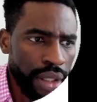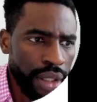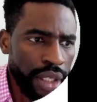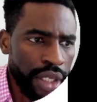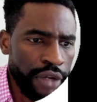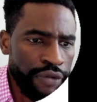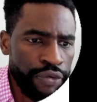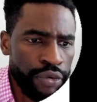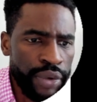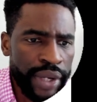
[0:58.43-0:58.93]

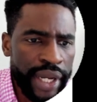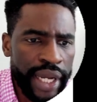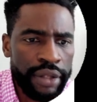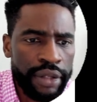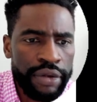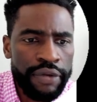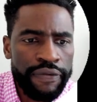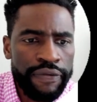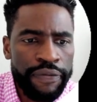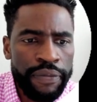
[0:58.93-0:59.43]
if you look at
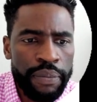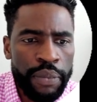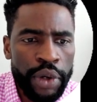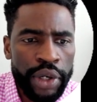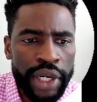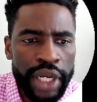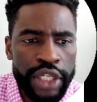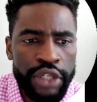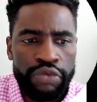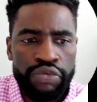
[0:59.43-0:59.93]
the
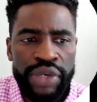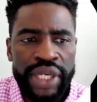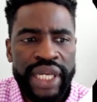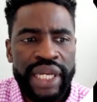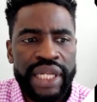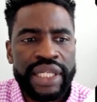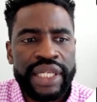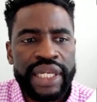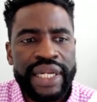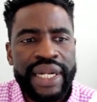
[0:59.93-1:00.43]
markets, we
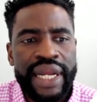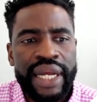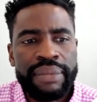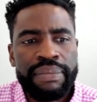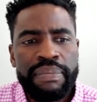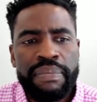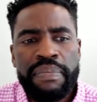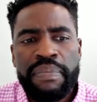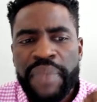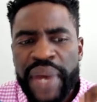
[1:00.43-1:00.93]
can see that
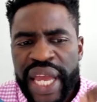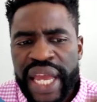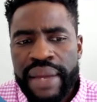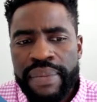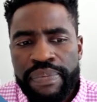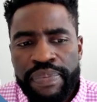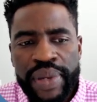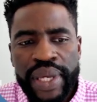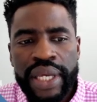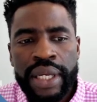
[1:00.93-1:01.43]

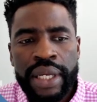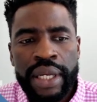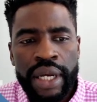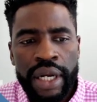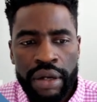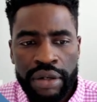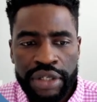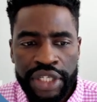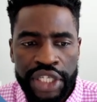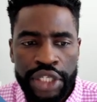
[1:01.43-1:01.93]
maybe
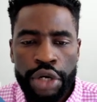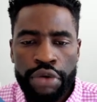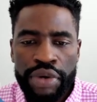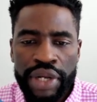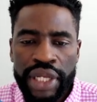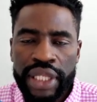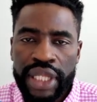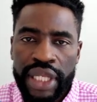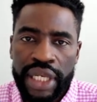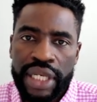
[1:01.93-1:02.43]

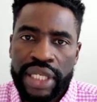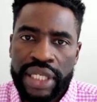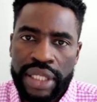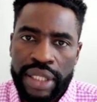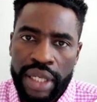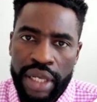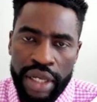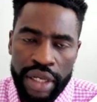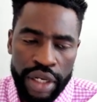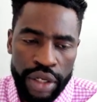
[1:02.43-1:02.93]
considering
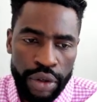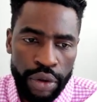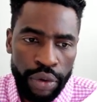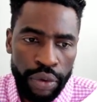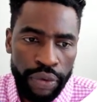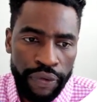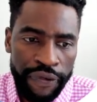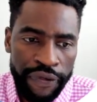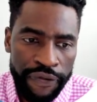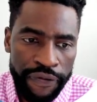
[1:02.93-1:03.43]
these
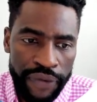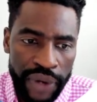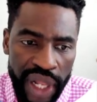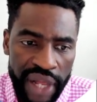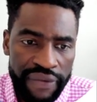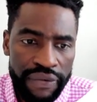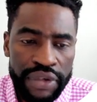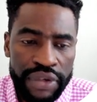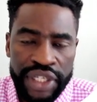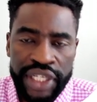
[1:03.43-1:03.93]
levels